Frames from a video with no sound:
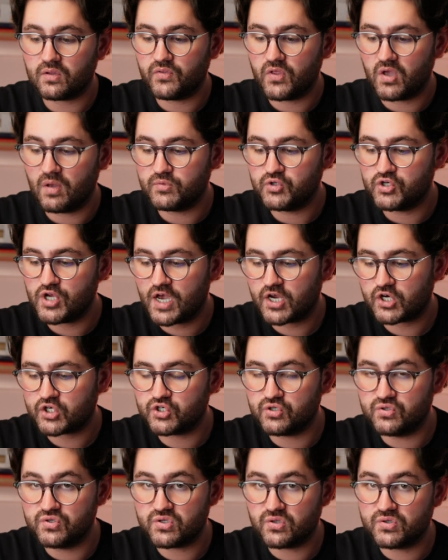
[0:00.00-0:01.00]
the
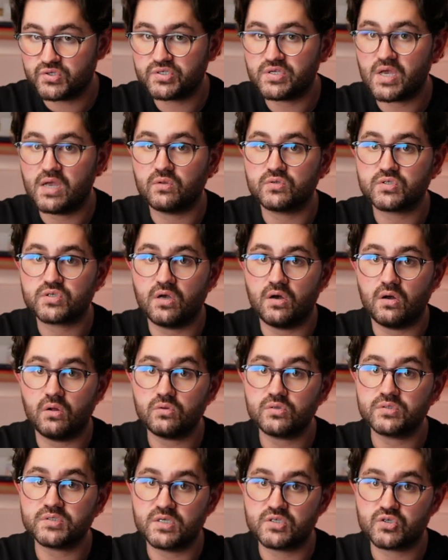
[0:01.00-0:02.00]
objections on sales
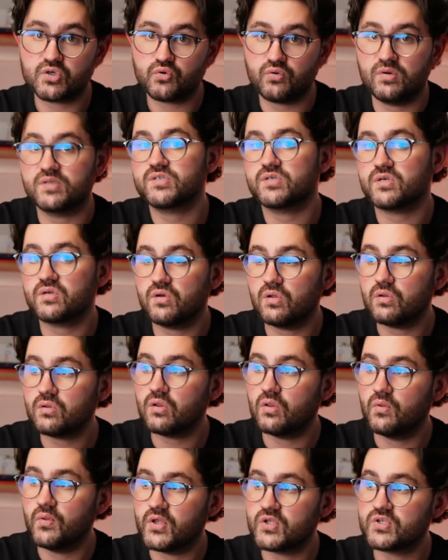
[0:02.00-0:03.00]
calls is
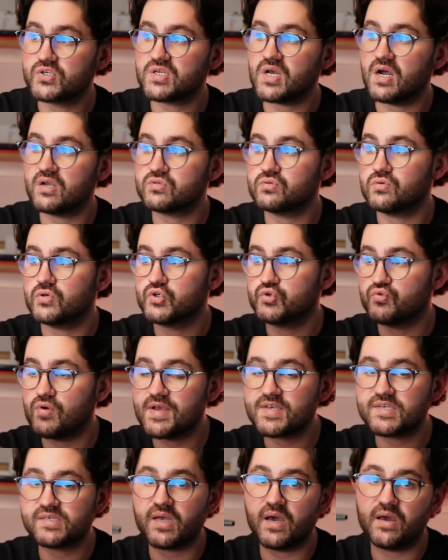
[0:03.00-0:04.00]
critical, and you can start to
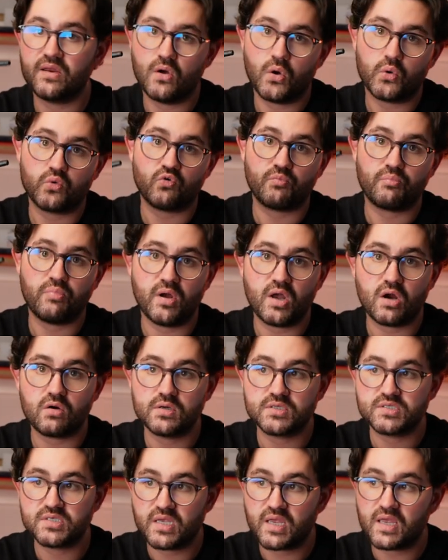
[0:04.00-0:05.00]
address that in order of
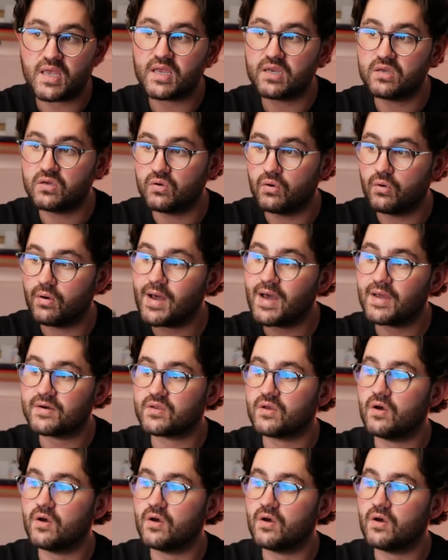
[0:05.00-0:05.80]
priority in your ad